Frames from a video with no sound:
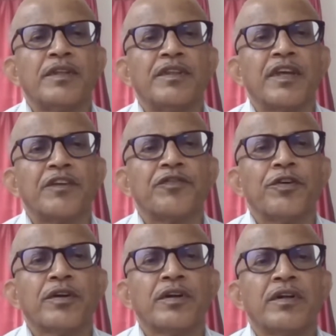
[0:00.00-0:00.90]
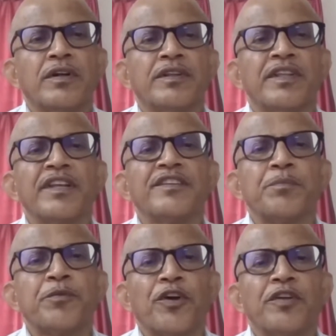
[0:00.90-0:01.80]
Therefore, there is a
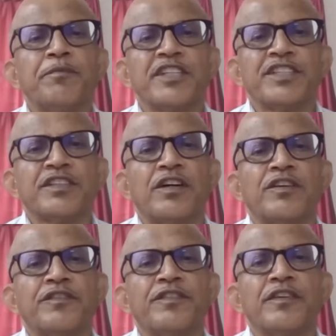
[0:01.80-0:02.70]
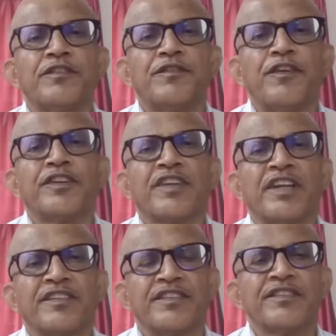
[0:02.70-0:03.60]
proliferation of FOSS
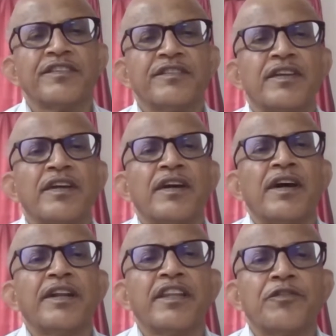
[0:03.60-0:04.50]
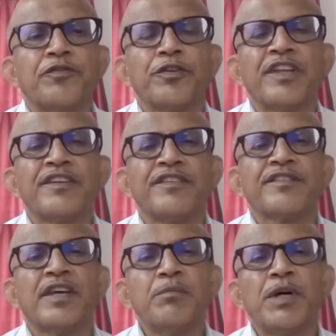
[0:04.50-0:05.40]
licenses, and therefore there
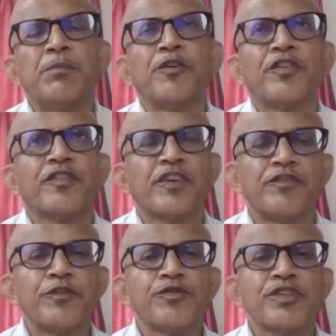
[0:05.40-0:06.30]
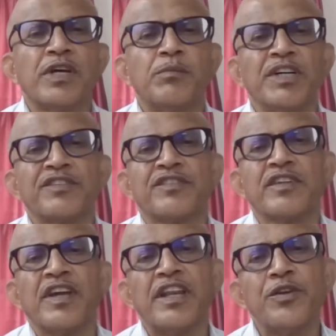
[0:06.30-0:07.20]
is some amount of confusion amongst
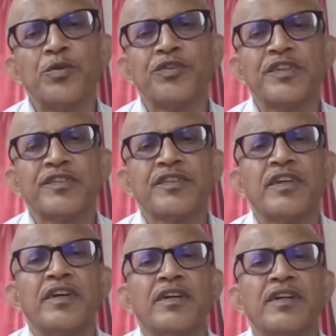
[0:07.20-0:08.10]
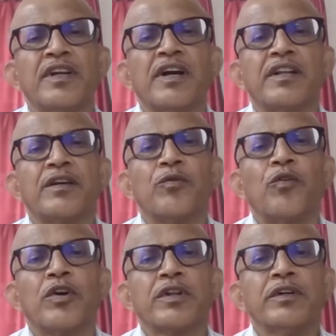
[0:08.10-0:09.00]
end users regarding
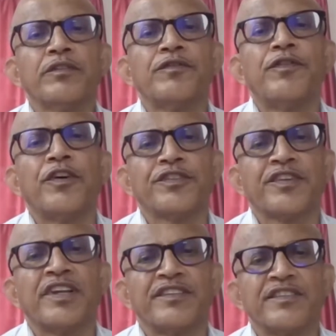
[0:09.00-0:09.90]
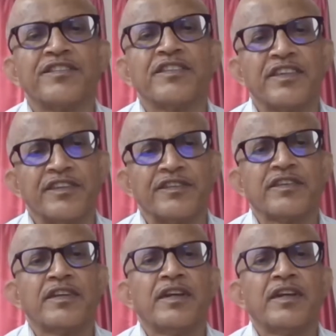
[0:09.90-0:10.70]
what a FOSS license is.